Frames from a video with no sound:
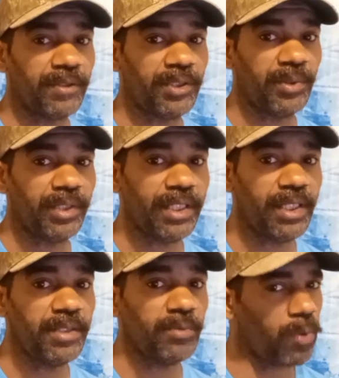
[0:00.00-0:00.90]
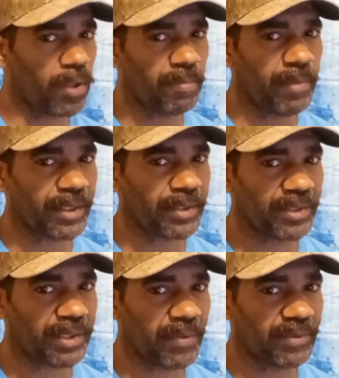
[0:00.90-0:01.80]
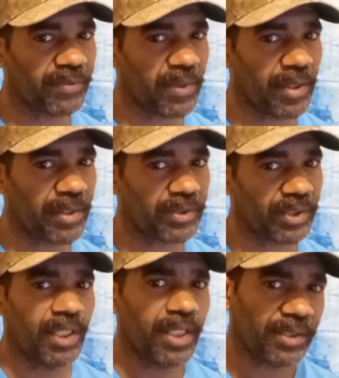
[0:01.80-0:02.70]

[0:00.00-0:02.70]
tuning in and welcome back to the Sandwich of Coherency.